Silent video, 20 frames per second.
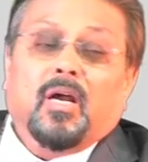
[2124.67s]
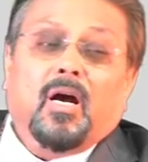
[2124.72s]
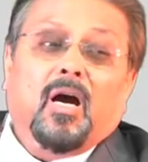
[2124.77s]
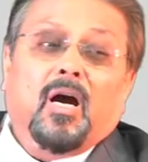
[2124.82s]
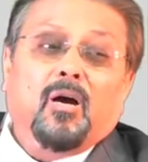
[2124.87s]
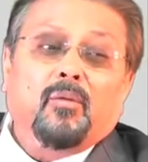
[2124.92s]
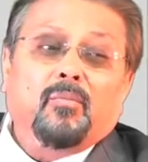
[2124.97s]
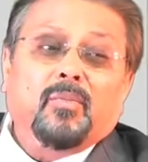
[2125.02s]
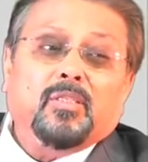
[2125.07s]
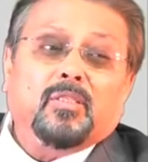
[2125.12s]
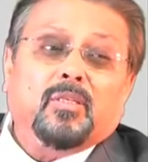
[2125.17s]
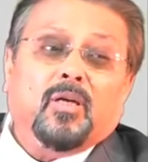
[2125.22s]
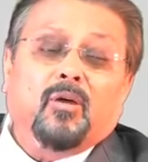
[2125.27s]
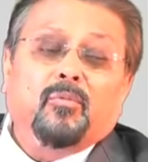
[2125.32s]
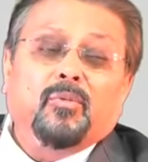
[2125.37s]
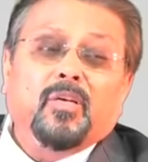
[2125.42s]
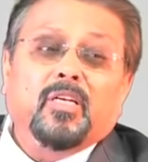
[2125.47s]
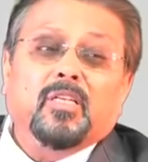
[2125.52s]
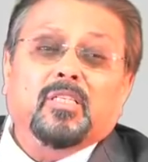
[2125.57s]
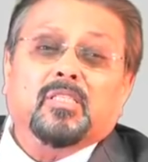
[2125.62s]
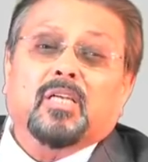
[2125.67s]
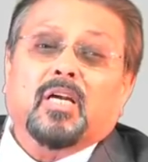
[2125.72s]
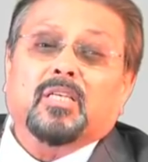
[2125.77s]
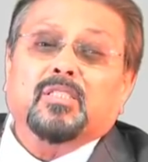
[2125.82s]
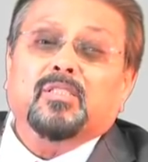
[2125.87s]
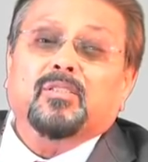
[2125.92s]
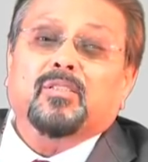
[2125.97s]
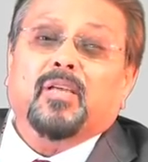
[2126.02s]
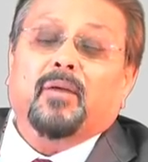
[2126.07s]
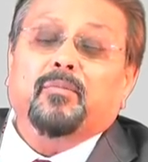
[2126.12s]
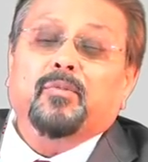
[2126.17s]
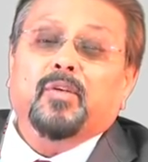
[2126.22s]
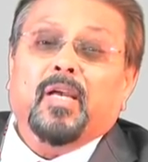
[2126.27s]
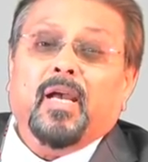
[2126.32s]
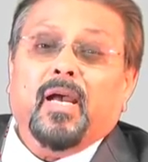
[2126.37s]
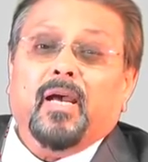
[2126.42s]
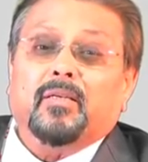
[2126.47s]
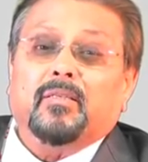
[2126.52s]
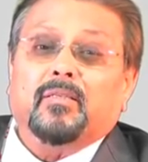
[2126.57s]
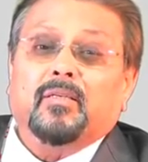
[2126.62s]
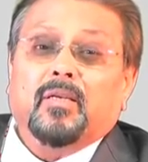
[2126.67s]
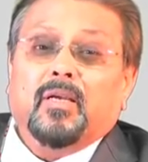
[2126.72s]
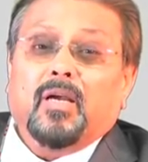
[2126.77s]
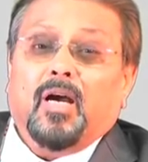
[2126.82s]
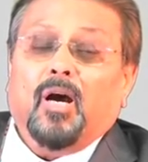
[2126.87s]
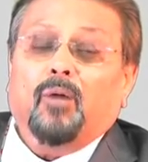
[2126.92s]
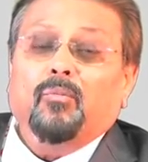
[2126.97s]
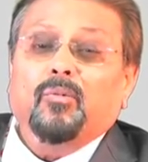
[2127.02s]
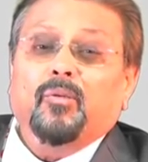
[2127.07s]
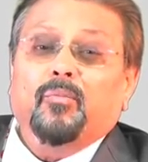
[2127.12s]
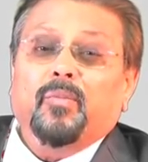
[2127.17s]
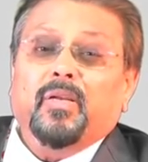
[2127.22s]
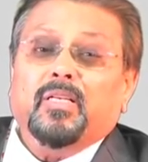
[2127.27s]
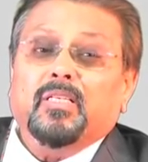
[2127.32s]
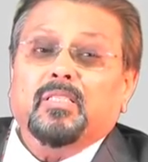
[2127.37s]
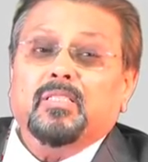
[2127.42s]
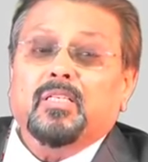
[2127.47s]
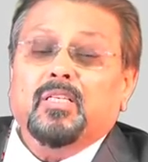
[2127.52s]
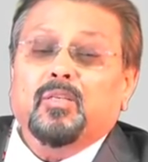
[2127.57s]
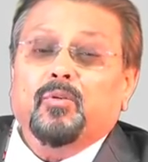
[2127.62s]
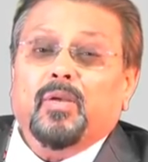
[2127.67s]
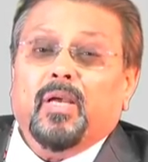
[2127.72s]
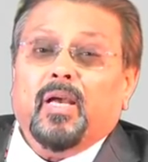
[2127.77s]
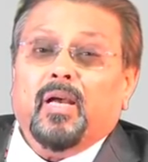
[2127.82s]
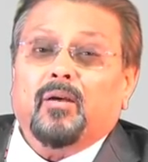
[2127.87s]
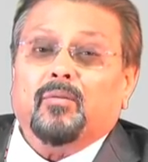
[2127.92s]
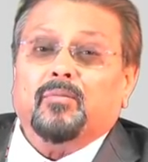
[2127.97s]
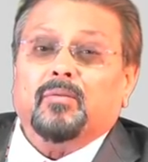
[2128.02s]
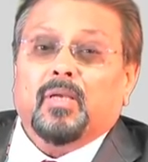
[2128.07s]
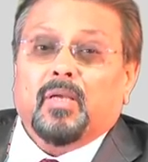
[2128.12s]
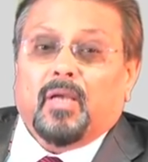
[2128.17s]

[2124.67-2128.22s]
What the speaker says: how many discussions have you had, how many meetings did you have,